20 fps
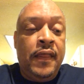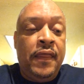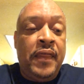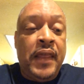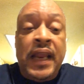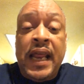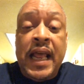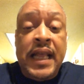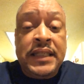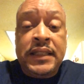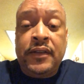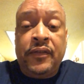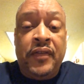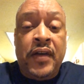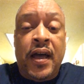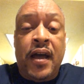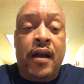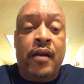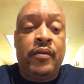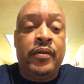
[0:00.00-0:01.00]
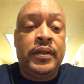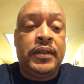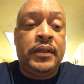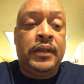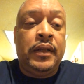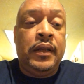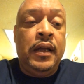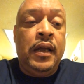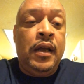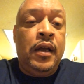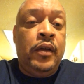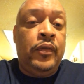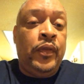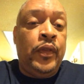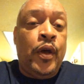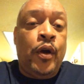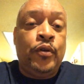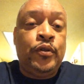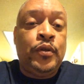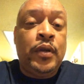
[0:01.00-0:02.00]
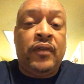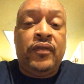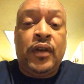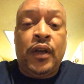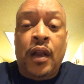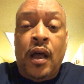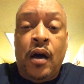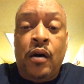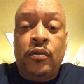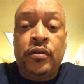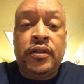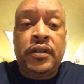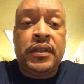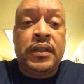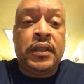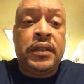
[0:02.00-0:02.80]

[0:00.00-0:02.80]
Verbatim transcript: that has the virus, and those who have lost.